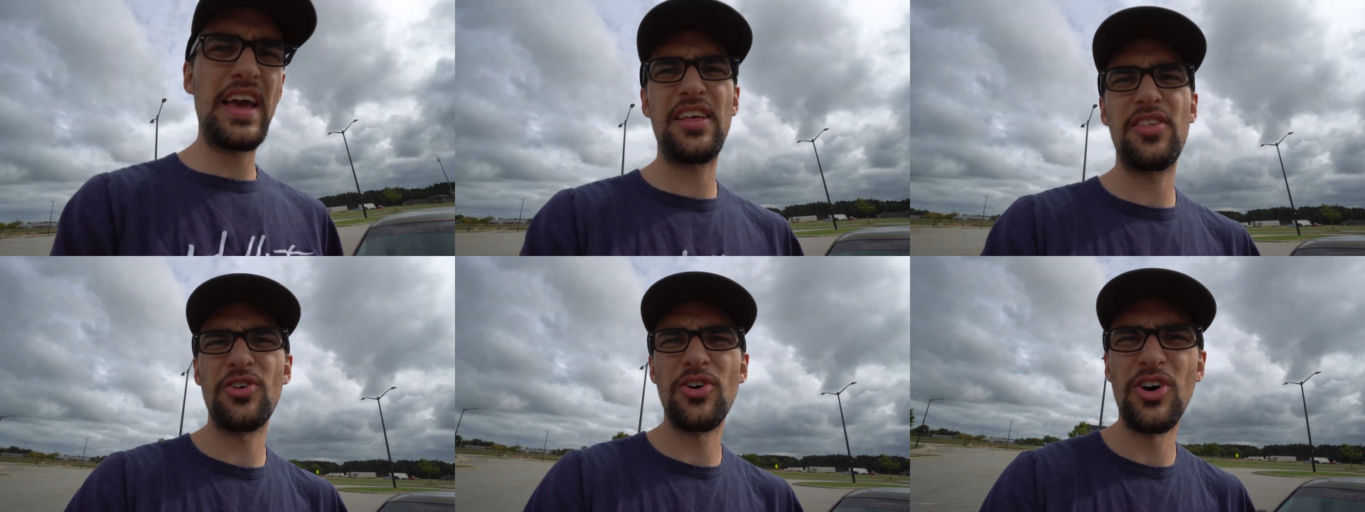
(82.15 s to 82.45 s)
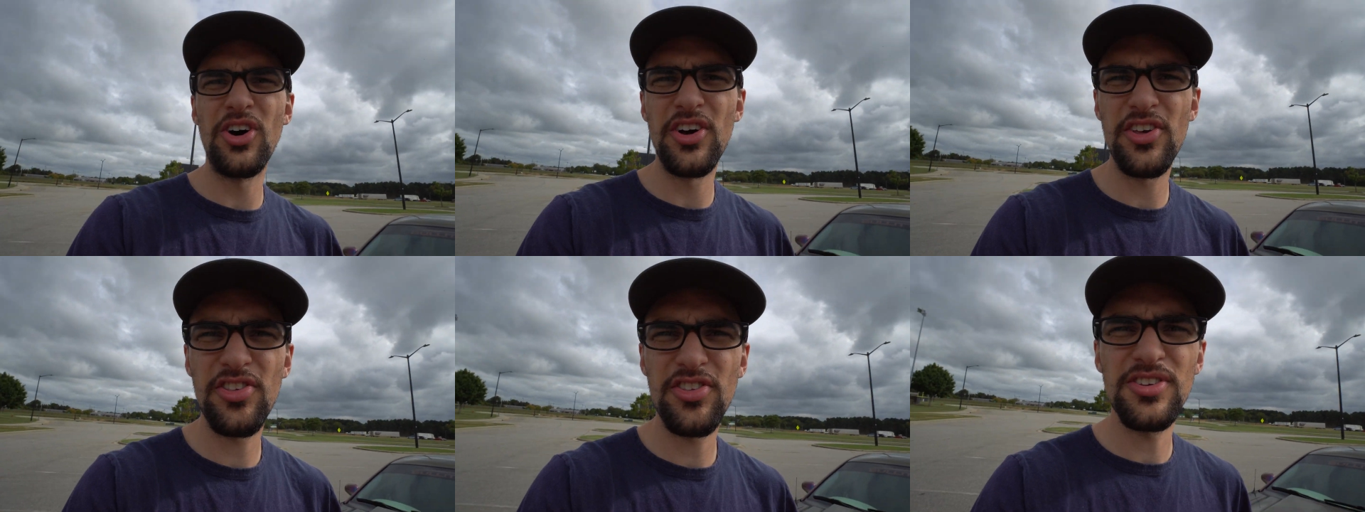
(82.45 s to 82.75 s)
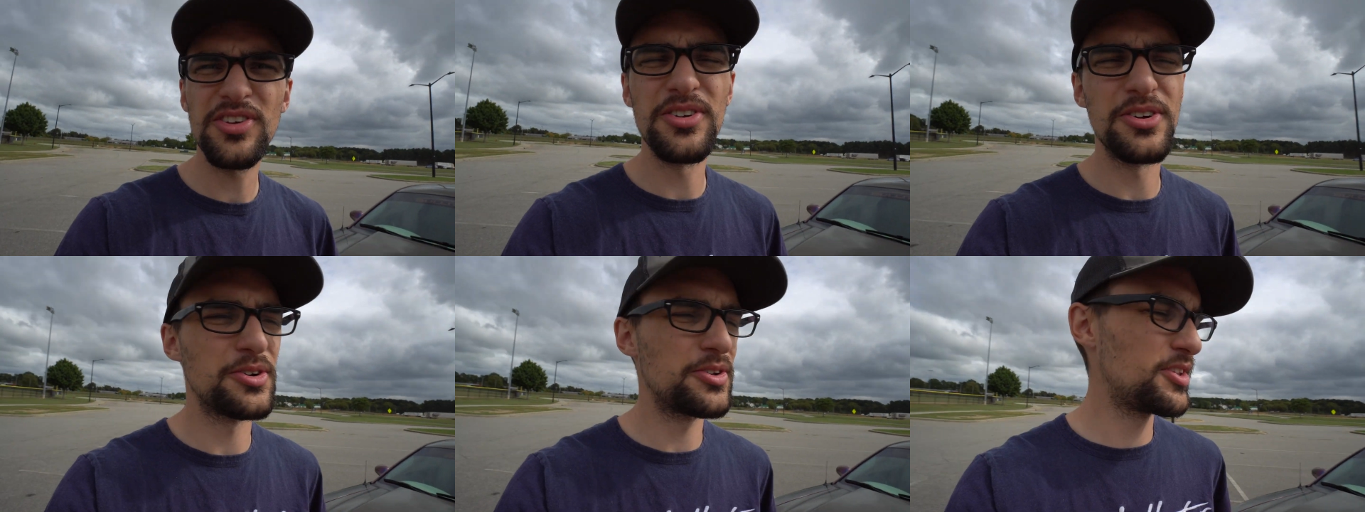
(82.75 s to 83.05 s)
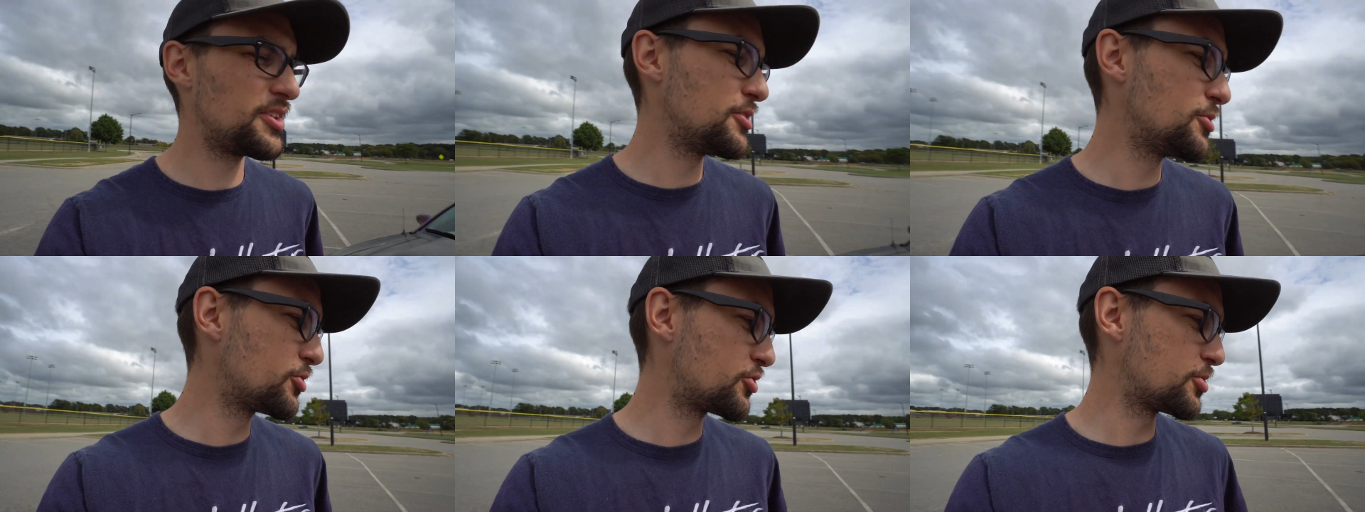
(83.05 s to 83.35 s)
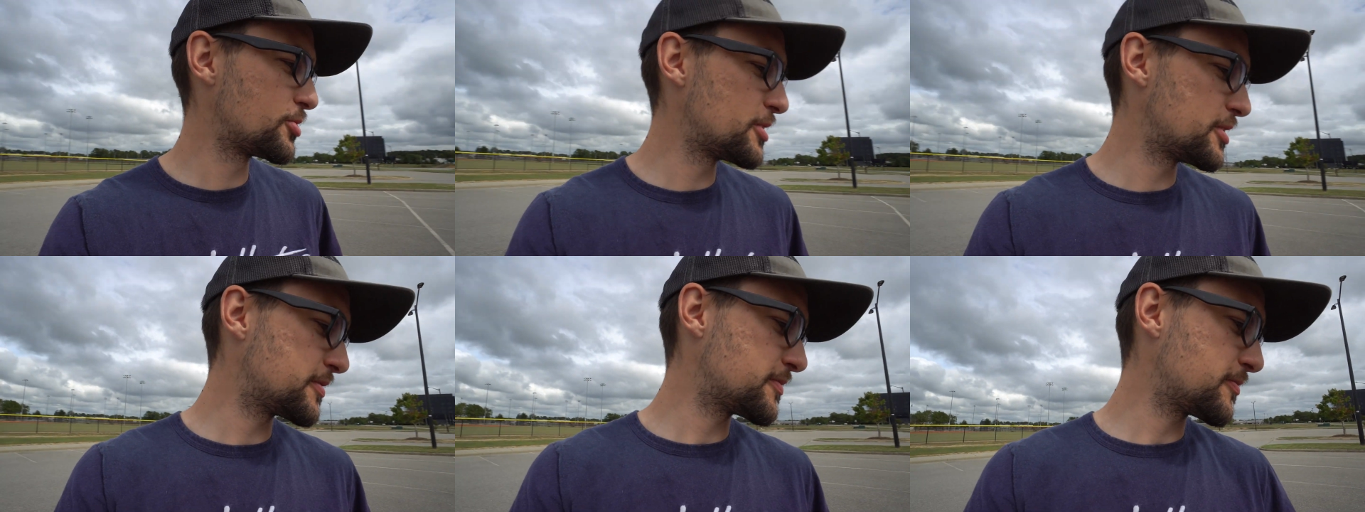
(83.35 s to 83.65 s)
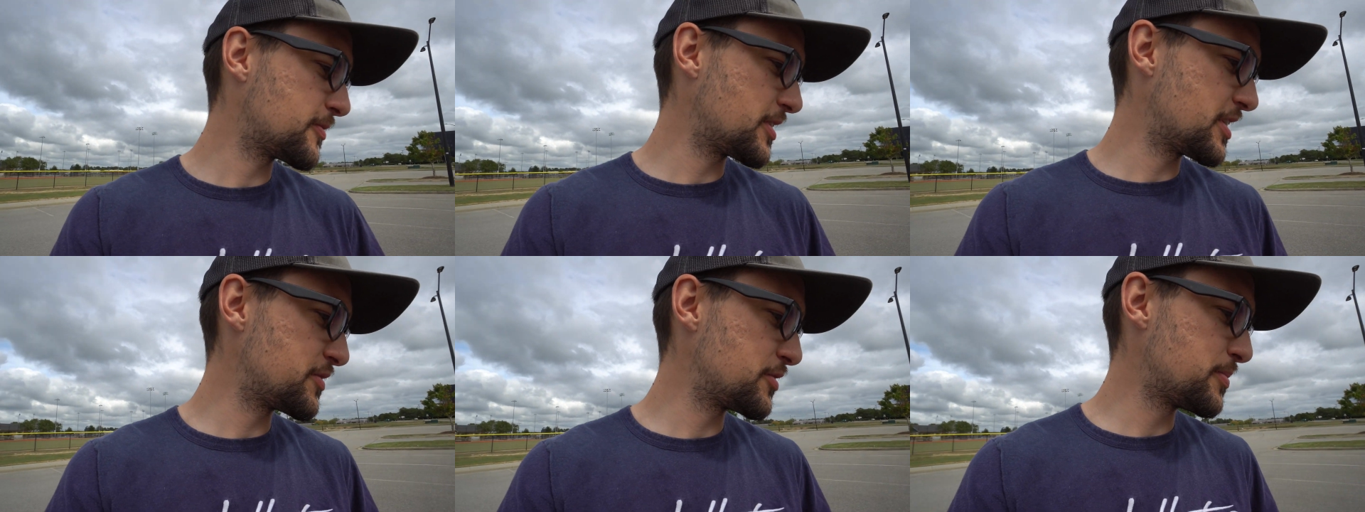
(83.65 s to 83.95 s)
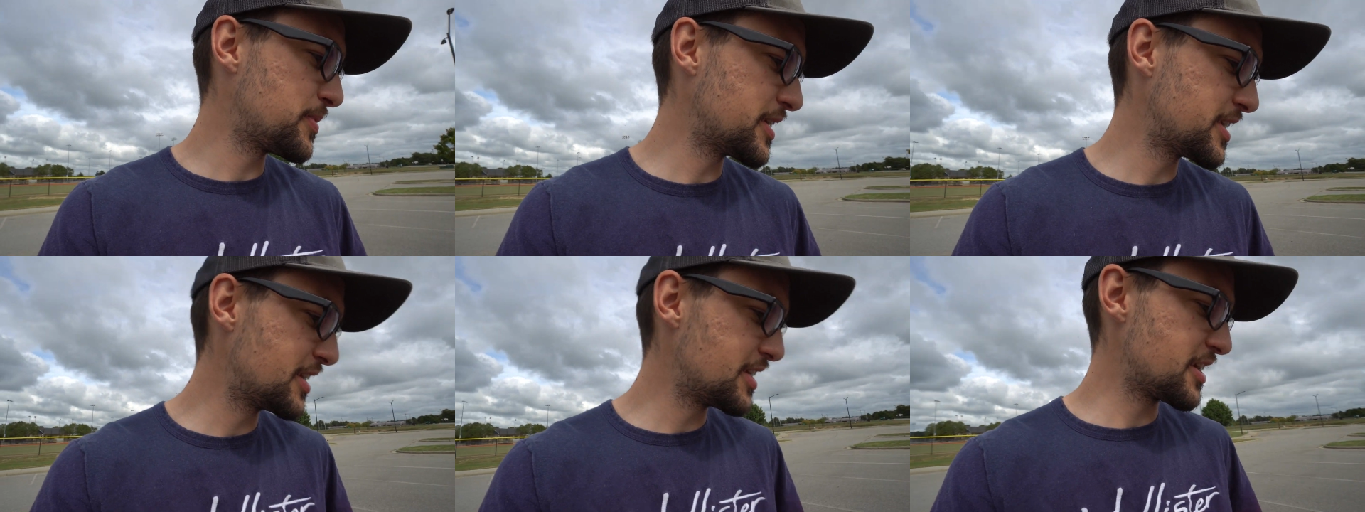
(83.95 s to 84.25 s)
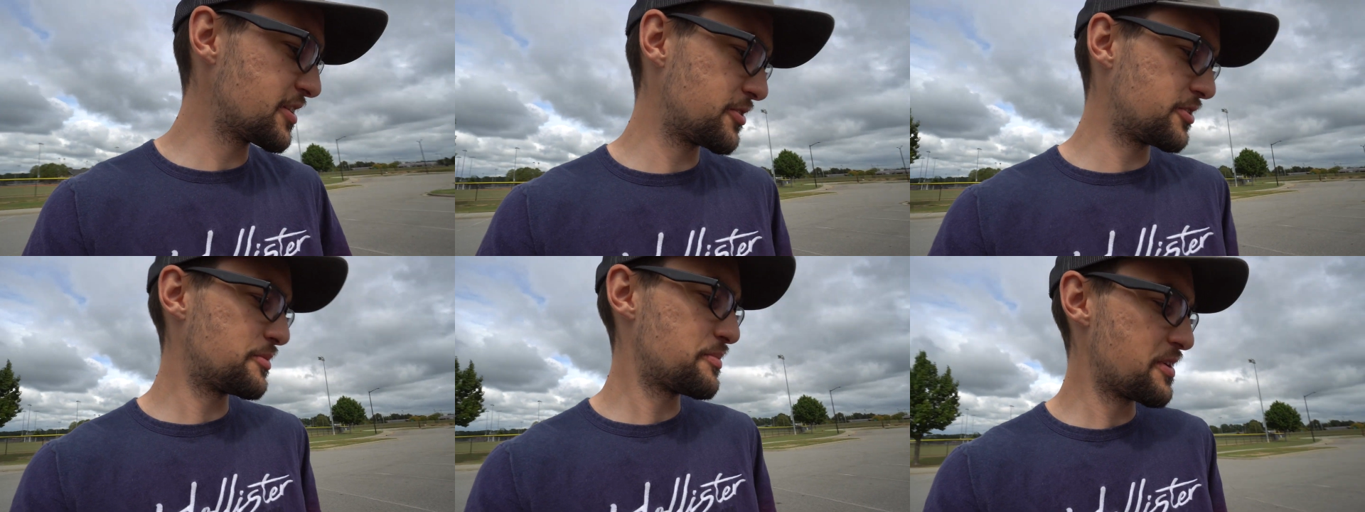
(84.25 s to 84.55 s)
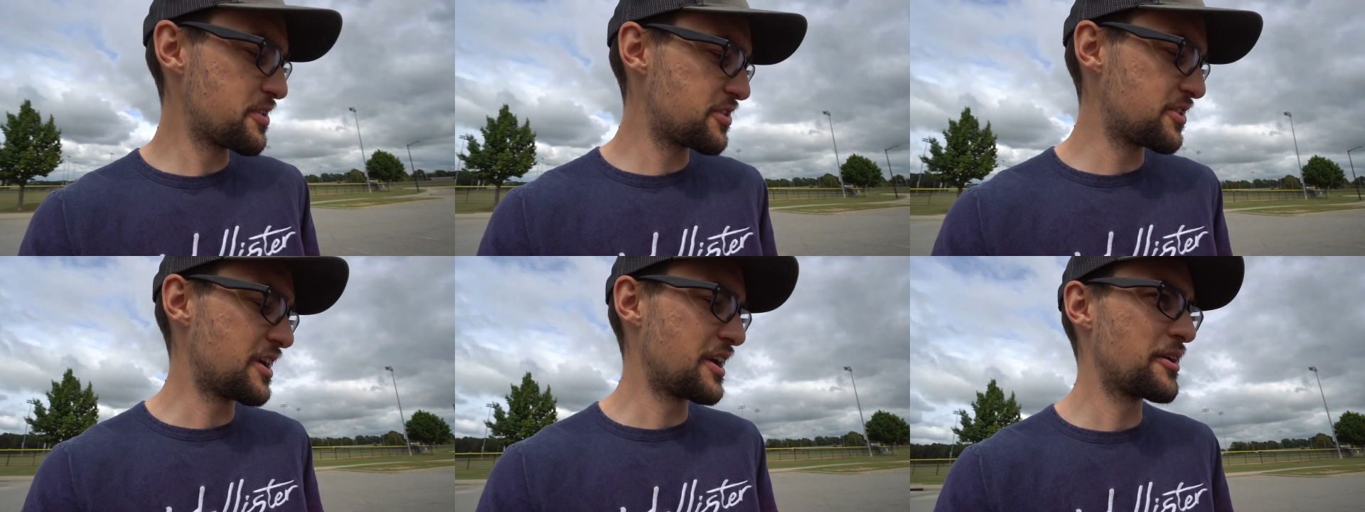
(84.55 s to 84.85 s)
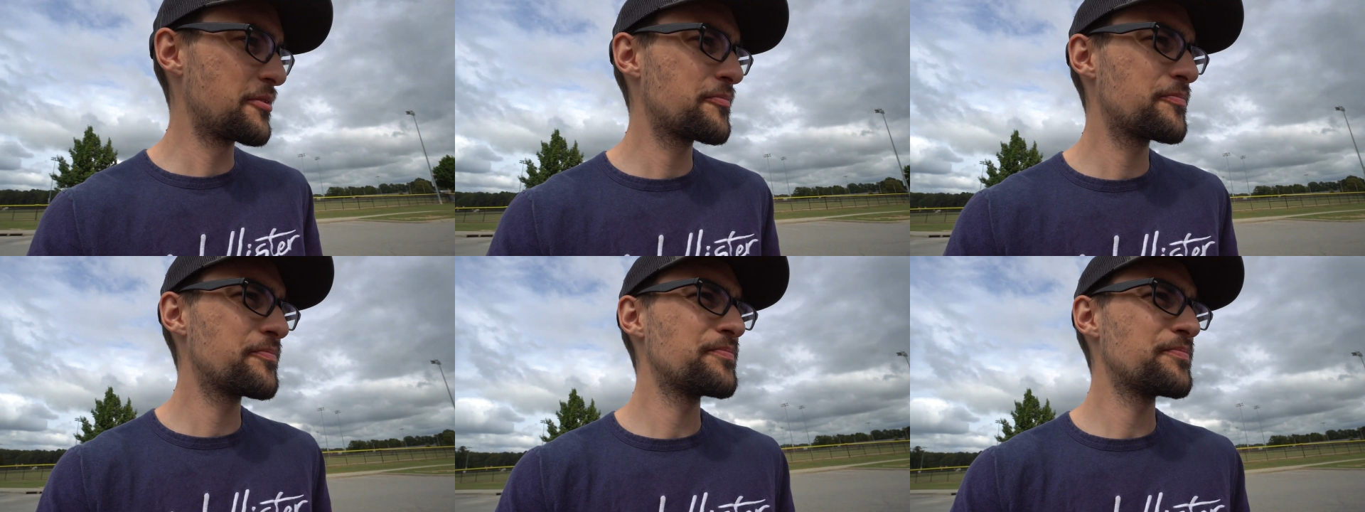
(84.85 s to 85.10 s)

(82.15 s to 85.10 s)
exhaust, you know, the usual, what everybody does on a Mustang.